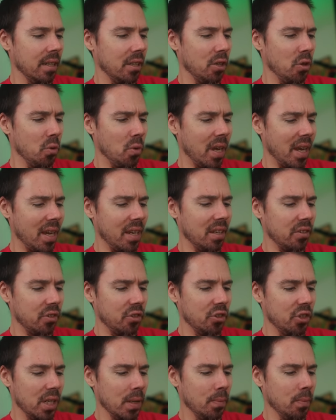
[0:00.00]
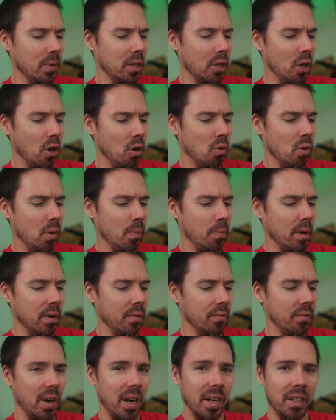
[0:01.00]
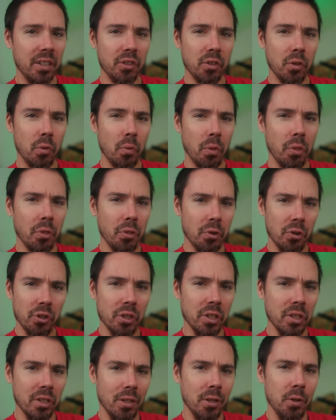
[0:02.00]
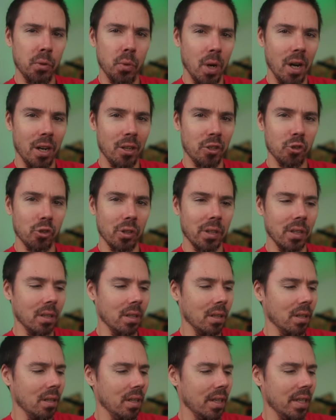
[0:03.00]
you can't seem to go above ISO 3200